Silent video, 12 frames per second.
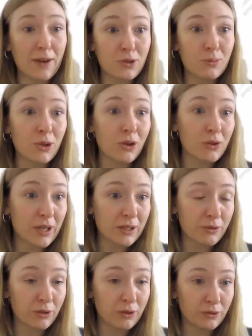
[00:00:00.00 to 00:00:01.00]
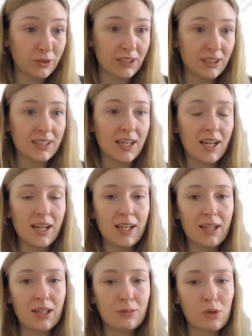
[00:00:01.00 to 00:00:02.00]
to be already fulfilled
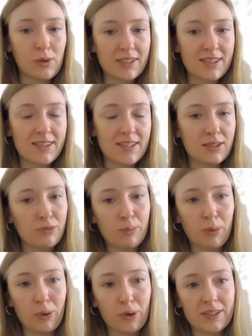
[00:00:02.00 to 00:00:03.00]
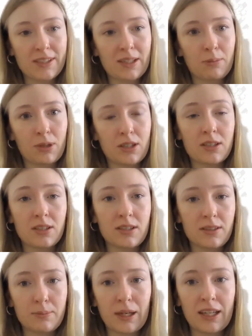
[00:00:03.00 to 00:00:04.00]
once this report is submitted.
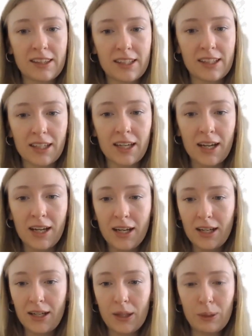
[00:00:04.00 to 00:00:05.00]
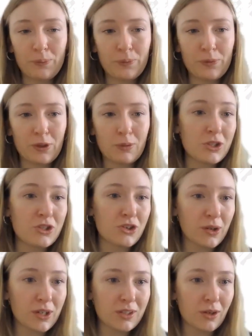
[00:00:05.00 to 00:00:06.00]
But I think the
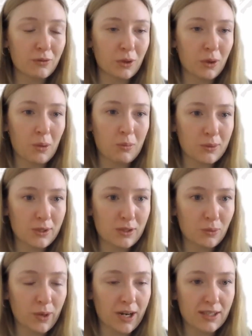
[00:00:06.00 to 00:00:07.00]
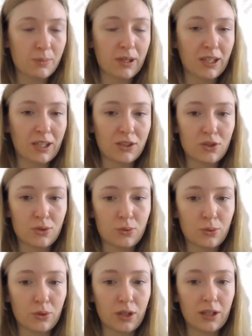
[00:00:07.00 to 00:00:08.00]
majority of the companies we are speaking
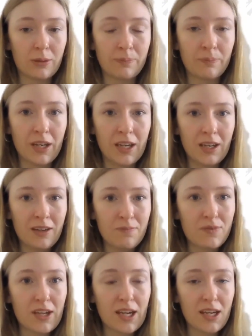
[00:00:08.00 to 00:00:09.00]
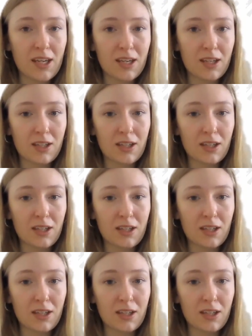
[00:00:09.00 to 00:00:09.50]
to, they